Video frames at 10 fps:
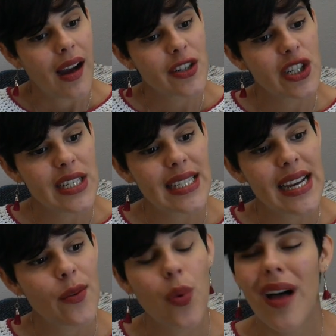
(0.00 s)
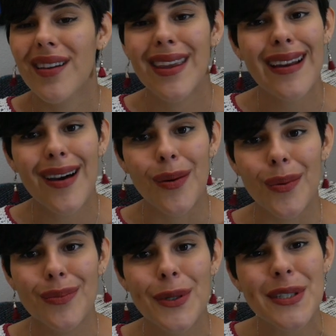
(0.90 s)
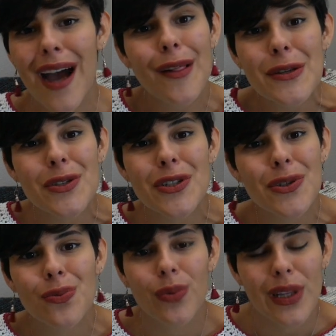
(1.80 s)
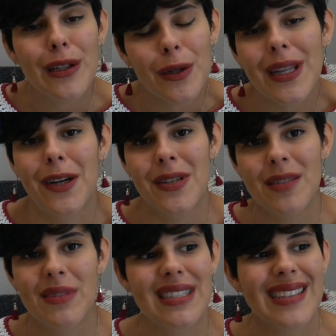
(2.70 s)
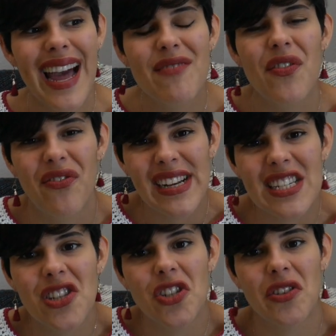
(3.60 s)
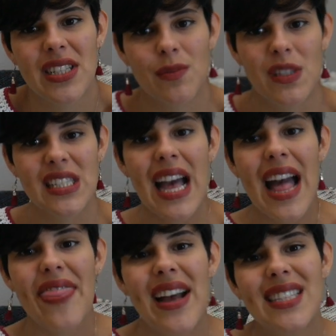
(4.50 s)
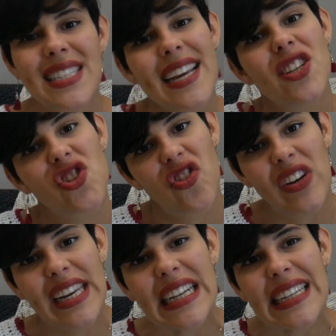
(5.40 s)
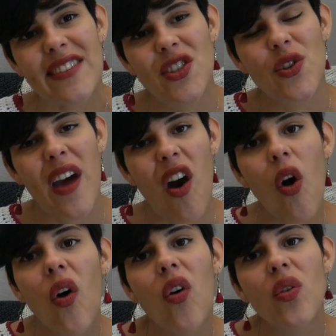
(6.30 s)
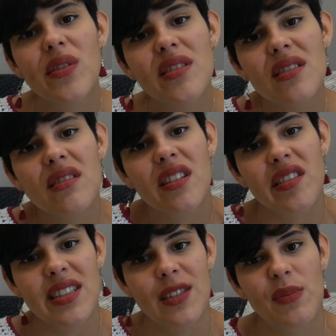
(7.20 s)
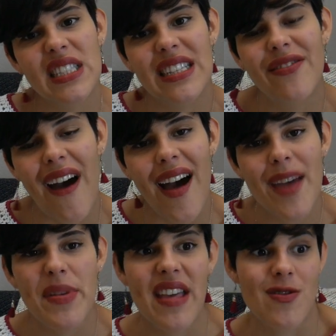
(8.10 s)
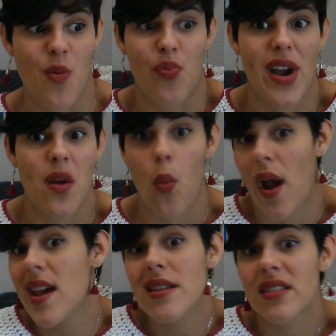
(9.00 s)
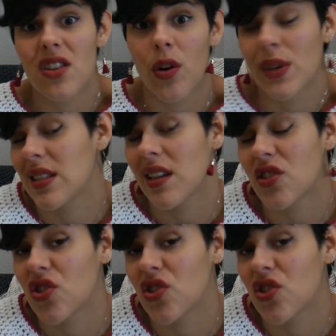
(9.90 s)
she said, well, those colors just really look like Christmas, kind of a vintage Christmas. That sage green gives you that old Christmassy vibe, and then the bright white, it's always like